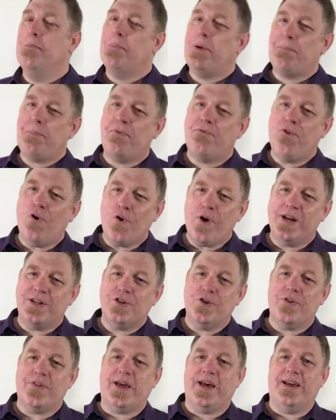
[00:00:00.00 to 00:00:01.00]
But before I
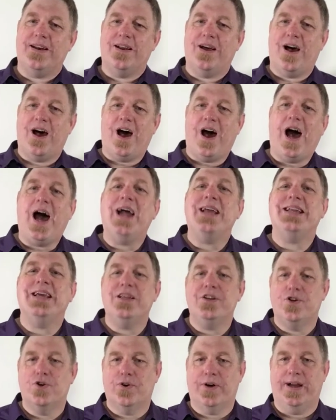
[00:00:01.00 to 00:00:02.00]
do that, I
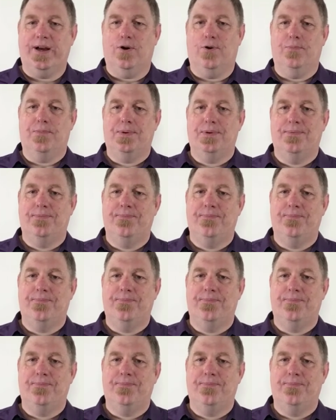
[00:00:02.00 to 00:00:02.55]
need your help.